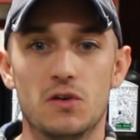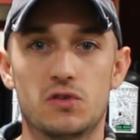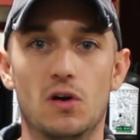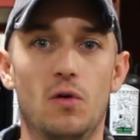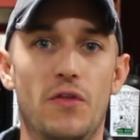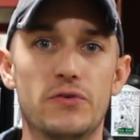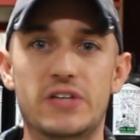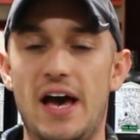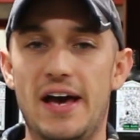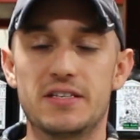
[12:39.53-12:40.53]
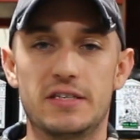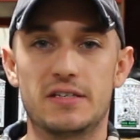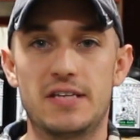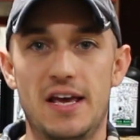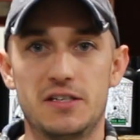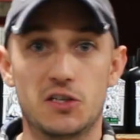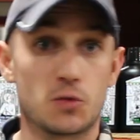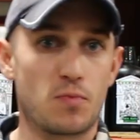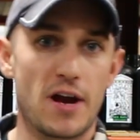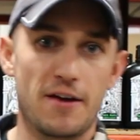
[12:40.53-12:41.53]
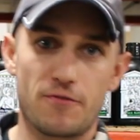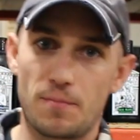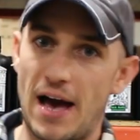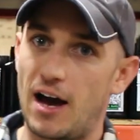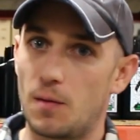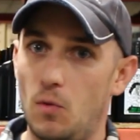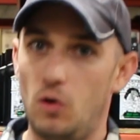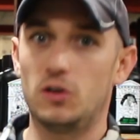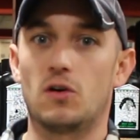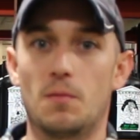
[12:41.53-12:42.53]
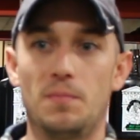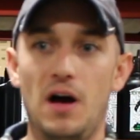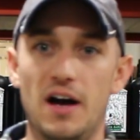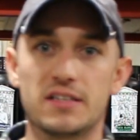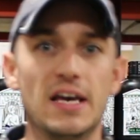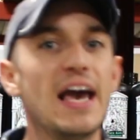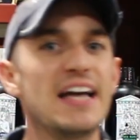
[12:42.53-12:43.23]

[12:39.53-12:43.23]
So those guys that tend to spray for powder mold or bugs,